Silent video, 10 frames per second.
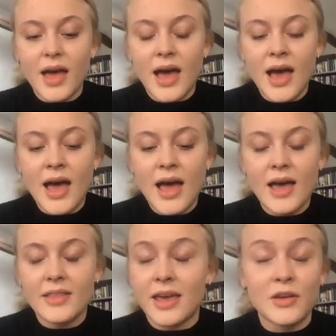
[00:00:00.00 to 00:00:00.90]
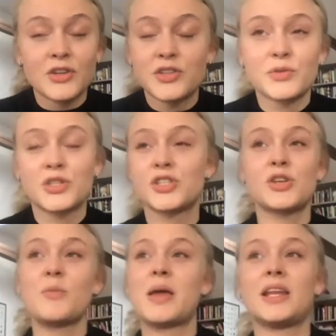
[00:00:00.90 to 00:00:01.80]
Uh, there's just
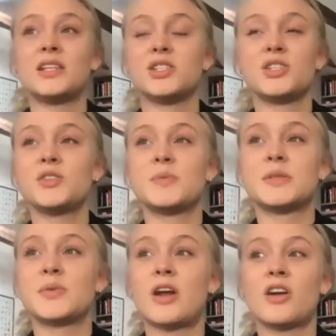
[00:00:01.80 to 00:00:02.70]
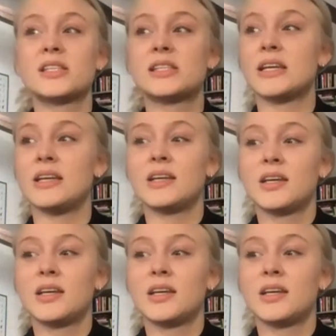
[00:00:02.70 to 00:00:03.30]
so many to choose between, honestly.